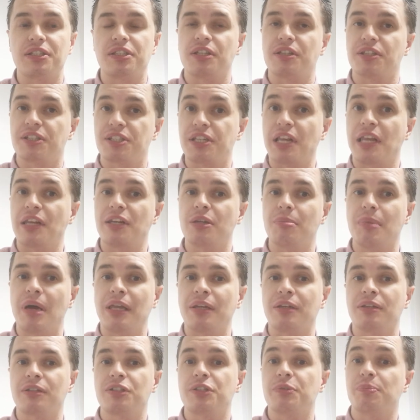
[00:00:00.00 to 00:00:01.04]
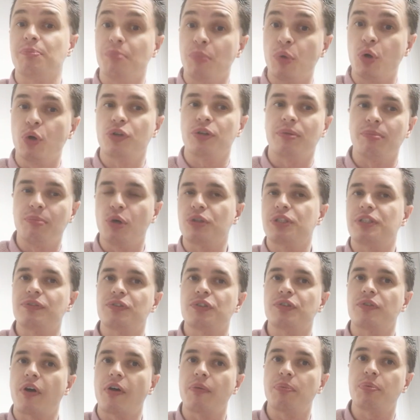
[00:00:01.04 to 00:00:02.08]
to the Slender Man's mode and
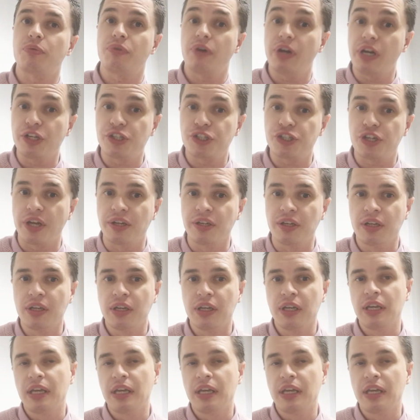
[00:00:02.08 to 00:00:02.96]
motives of operation,